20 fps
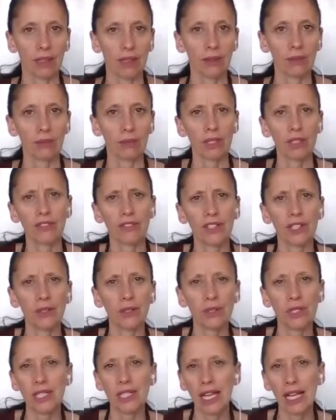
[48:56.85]
But if I
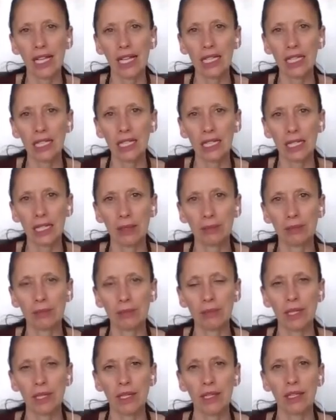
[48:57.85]
don't tell him
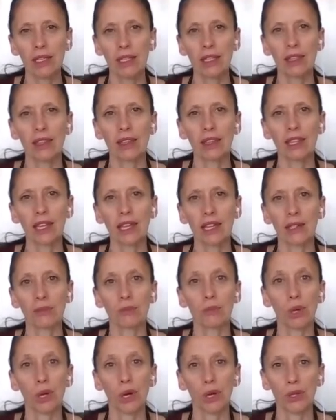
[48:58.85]
that it
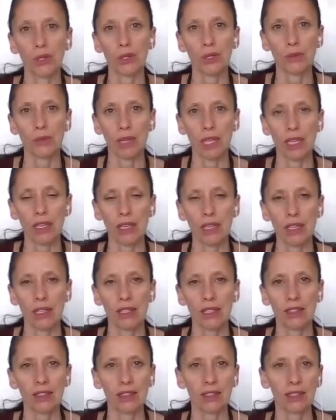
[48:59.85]
bothers me,
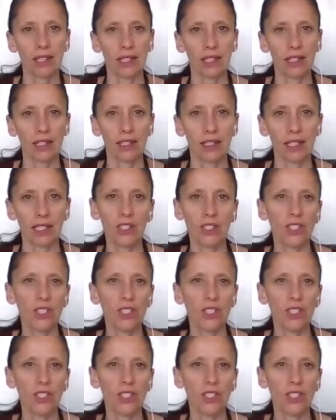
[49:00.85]
then it's